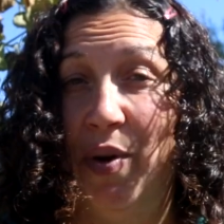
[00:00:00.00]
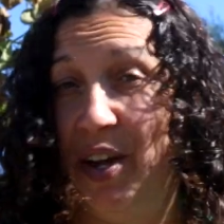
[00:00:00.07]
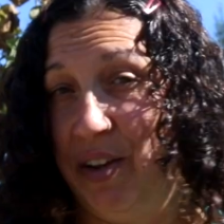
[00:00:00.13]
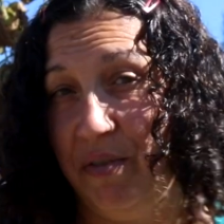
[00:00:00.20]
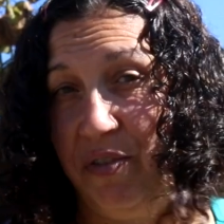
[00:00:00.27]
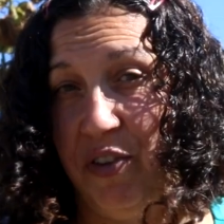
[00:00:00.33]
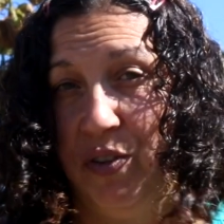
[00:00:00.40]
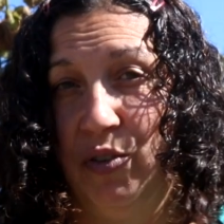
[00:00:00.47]
my
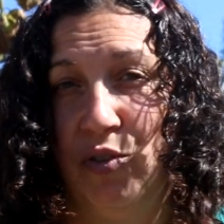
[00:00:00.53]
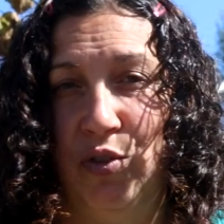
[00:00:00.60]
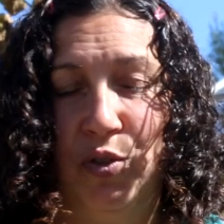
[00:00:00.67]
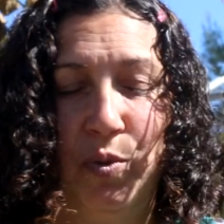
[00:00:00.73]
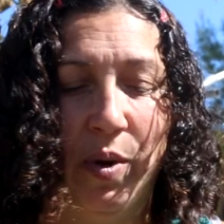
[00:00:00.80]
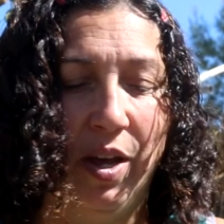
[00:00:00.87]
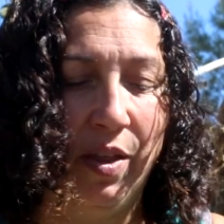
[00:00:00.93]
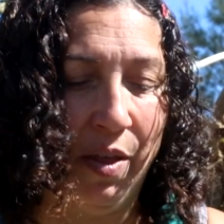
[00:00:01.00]

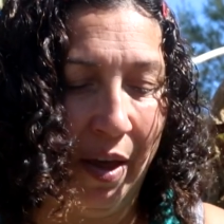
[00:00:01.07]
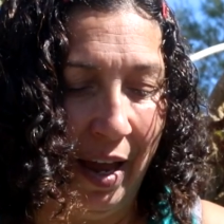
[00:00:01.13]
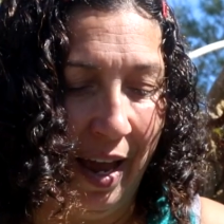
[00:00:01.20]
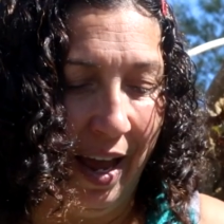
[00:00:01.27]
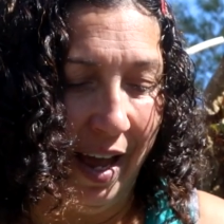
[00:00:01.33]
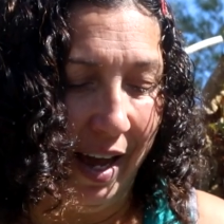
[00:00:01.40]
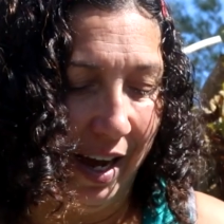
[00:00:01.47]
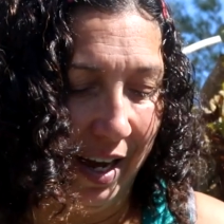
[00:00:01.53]
infusions with.
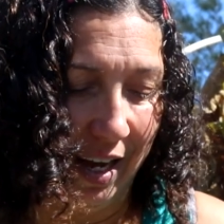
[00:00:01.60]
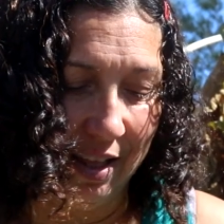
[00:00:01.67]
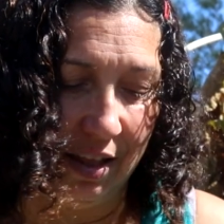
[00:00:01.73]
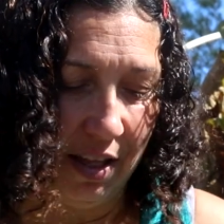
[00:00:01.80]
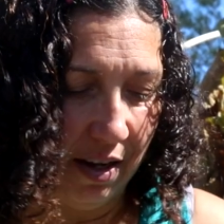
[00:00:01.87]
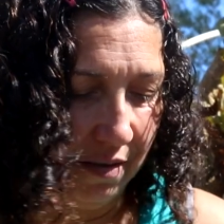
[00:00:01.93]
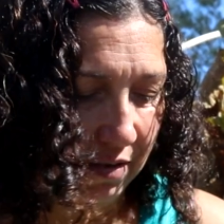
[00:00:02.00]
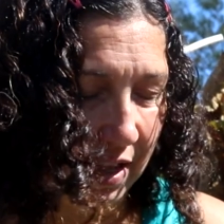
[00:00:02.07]
I
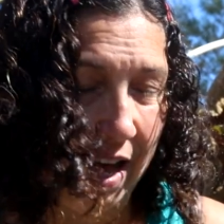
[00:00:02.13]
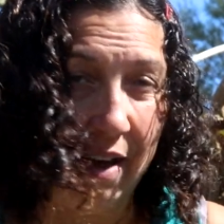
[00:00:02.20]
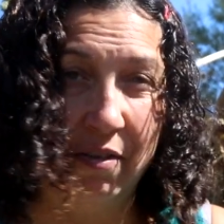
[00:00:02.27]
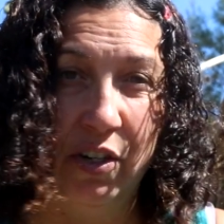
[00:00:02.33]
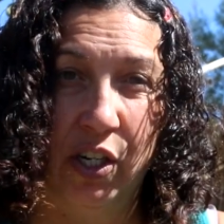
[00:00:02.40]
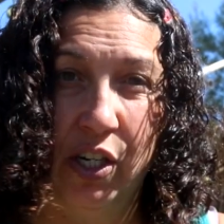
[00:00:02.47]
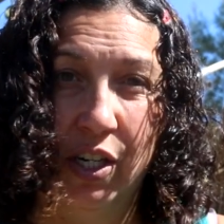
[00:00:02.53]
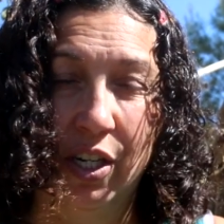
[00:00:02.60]
love
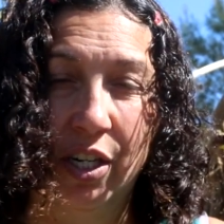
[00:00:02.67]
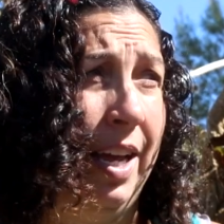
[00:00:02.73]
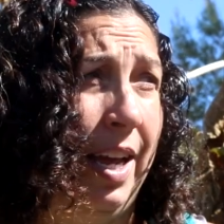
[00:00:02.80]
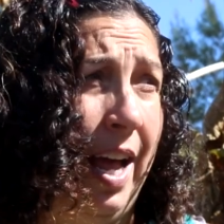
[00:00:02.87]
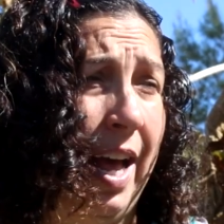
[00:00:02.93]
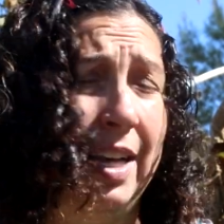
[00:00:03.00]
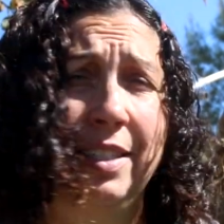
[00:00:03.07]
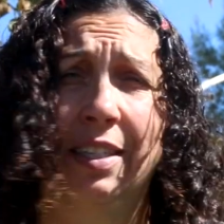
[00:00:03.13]
lavender.
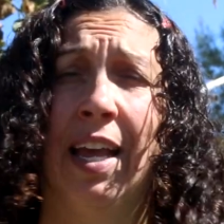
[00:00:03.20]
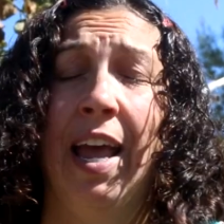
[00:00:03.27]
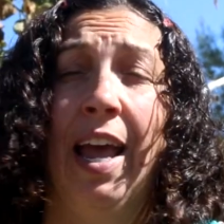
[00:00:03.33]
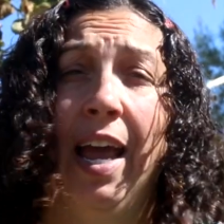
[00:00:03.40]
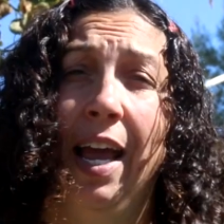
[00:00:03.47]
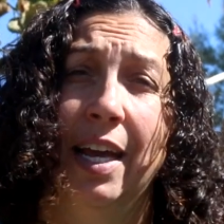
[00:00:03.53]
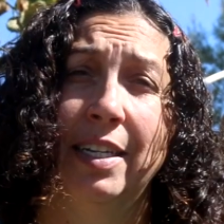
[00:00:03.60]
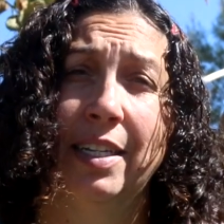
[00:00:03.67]
It has
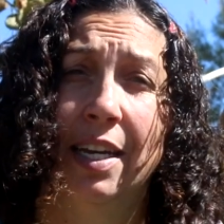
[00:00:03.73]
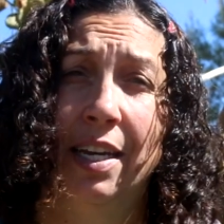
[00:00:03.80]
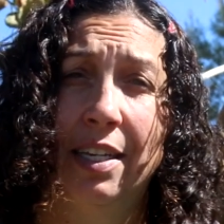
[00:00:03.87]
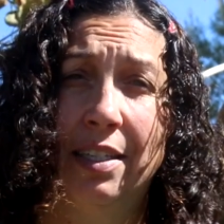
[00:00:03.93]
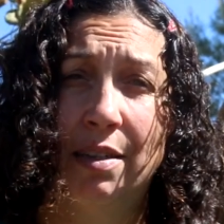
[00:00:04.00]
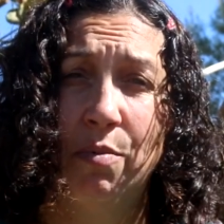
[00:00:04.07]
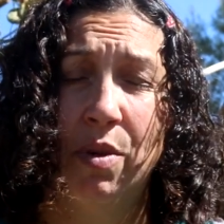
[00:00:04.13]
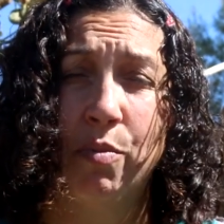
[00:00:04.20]

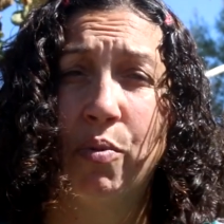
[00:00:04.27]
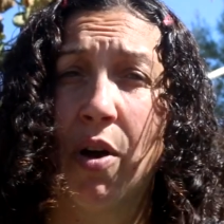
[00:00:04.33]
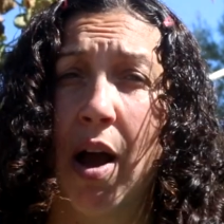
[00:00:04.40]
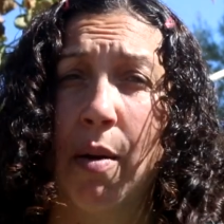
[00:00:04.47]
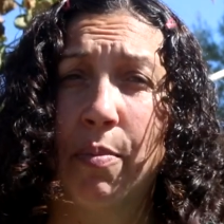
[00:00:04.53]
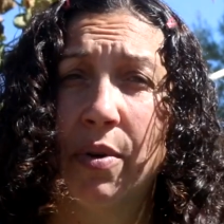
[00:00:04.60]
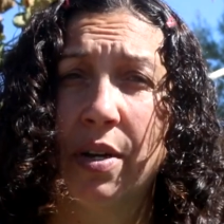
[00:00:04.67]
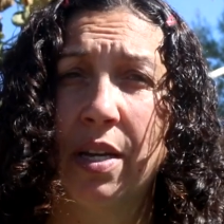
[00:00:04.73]
antihistamine
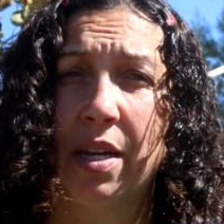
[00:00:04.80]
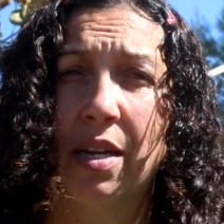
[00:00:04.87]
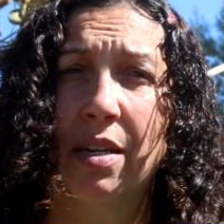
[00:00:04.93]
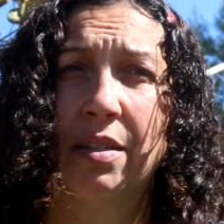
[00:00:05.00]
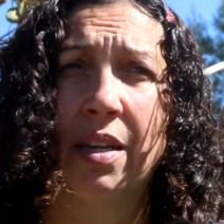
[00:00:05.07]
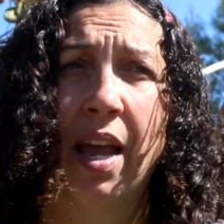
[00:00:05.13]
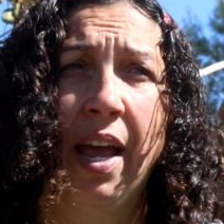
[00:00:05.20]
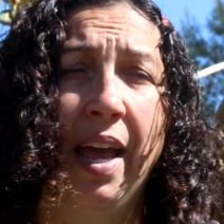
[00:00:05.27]

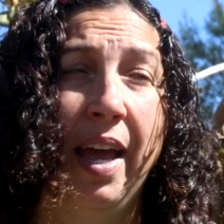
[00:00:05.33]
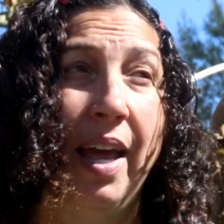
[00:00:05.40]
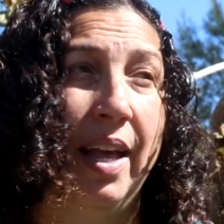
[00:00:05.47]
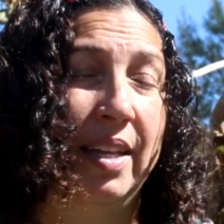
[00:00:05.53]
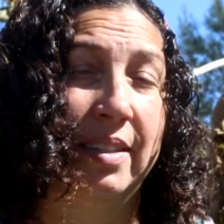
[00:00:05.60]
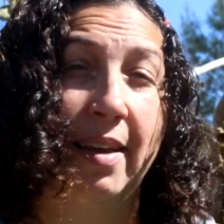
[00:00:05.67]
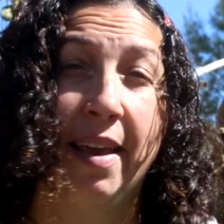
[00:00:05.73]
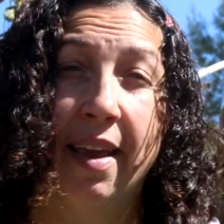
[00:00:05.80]
properties,
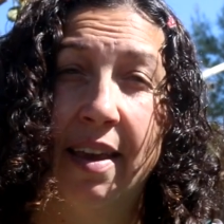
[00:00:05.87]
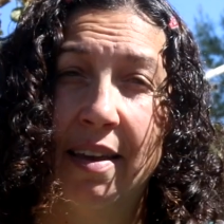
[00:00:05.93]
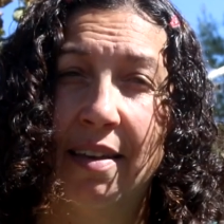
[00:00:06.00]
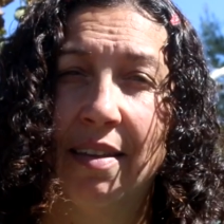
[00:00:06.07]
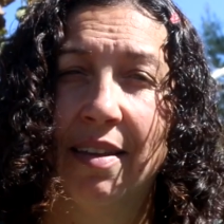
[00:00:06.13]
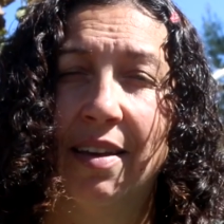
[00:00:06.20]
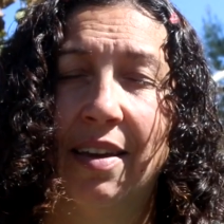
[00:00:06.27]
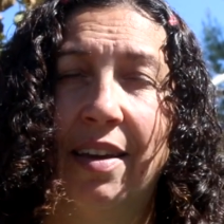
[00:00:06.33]
it's
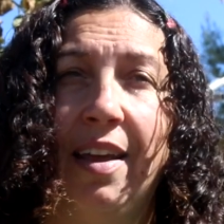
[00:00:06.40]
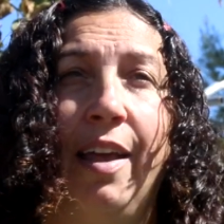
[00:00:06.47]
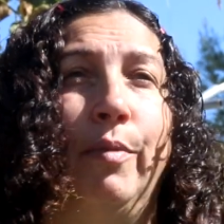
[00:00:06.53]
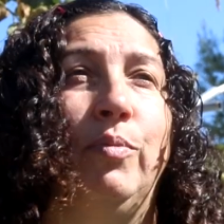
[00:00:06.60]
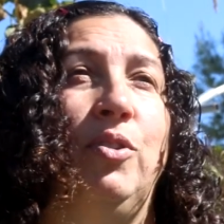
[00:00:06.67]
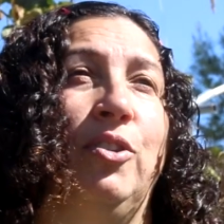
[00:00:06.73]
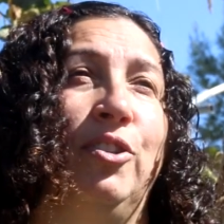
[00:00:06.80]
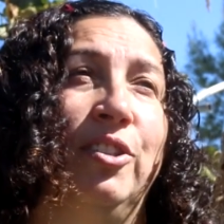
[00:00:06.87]
healing,
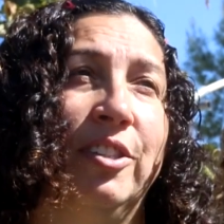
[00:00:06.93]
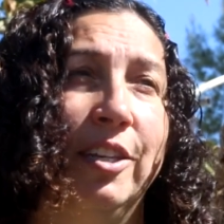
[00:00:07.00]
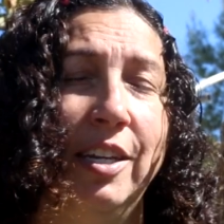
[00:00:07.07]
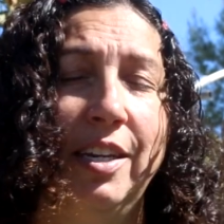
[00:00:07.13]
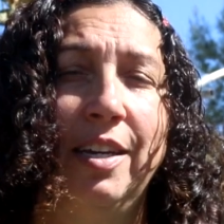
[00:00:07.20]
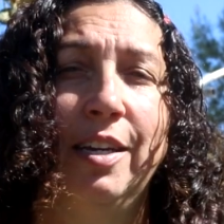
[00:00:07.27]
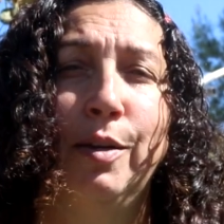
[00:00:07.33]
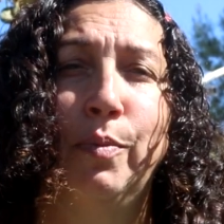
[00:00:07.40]
helps you
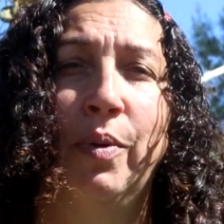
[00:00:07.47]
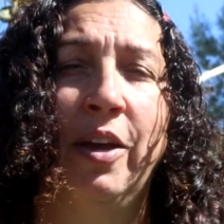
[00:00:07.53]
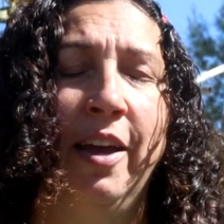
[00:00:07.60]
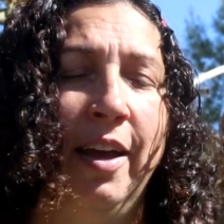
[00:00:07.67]
sleep.